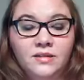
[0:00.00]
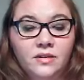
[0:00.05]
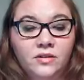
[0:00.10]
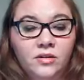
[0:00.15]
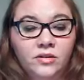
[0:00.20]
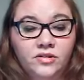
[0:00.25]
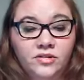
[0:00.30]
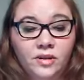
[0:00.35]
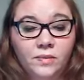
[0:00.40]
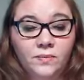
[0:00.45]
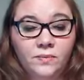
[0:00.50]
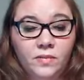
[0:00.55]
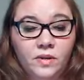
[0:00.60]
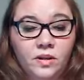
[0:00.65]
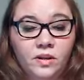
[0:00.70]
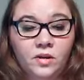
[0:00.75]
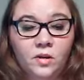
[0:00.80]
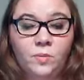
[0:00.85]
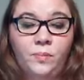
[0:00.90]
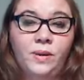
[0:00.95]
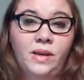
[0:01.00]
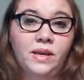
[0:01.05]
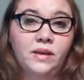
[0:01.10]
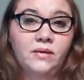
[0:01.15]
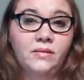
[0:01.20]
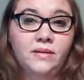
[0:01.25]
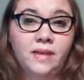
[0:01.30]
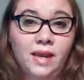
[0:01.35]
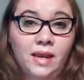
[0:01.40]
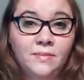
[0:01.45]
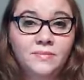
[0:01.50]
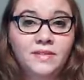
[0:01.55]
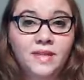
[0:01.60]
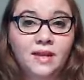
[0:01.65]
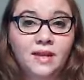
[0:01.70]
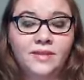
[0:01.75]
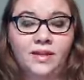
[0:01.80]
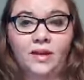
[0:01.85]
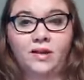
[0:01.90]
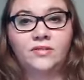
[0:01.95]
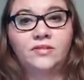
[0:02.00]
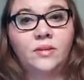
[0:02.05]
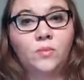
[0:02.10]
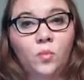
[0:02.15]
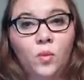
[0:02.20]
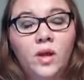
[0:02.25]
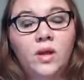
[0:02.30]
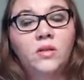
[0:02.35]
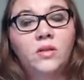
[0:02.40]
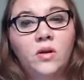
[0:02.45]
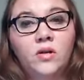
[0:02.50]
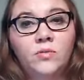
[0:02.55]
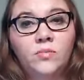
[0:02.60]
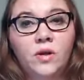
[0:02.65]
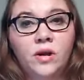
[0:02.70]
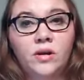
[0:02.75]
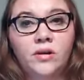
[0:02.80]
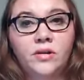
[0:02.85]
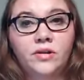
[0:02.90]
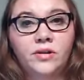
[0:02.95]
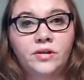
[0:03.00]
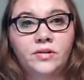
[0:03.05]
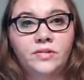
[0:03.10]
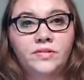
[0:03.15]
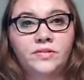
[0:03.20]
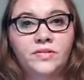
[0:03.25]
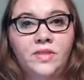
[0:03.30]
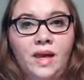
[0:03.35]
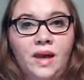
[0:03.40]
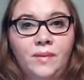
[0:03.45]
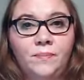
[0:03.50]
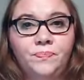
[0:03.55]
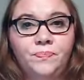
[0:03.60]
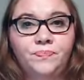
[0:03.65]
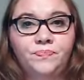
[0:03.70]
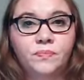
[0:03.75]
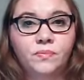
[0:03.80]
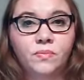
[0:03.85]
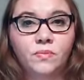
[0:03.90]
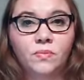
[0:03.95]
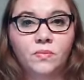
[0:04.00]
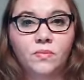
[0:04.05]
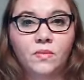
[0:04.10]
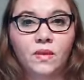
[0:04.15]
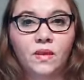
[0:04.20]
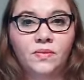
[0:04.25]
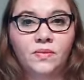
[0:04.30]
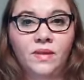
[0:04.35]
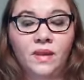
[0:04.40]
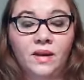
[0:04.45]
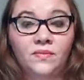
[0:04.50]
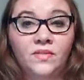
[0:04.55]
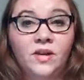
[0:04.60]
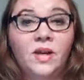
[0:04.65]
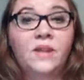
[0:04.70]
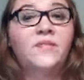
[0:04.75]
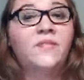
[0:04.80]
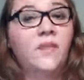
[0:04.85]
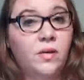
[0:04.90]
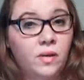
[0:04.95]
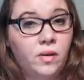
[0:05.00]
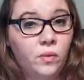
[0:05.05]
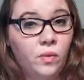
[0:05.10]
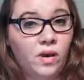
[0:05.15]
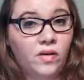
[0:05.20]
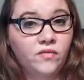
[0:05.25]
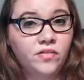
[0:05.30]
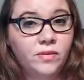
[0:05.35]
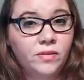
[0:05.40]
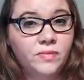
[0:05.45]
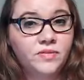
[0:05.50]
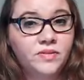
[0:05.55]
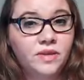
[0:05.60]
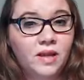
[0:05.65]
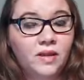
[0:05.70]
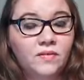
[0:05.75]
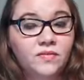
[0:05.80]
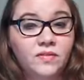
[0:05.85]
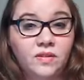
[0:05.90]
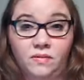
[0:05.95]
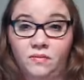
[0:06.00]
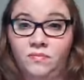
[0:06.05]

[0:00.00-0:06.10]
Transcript: there's some, big names out there, some well-known marketers that have done very well for themselves.